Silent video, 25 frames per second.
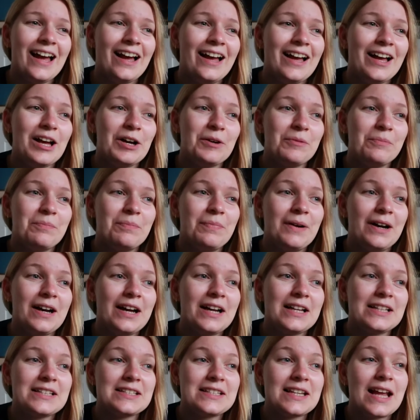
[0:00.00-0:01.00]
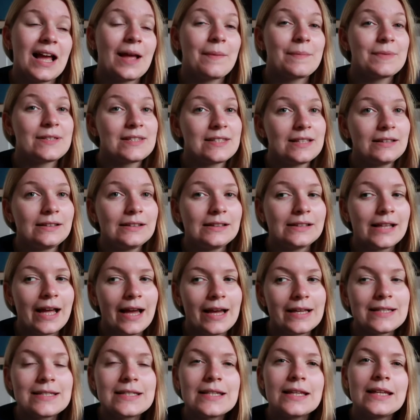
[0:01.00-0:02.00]
But I'm still
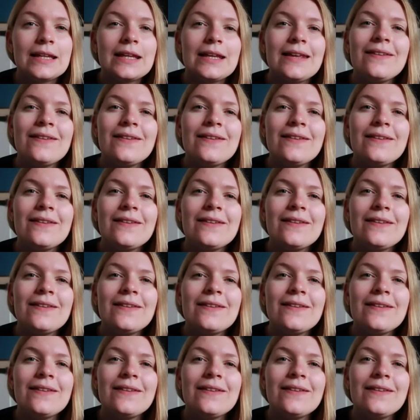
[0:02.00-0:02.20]
glad,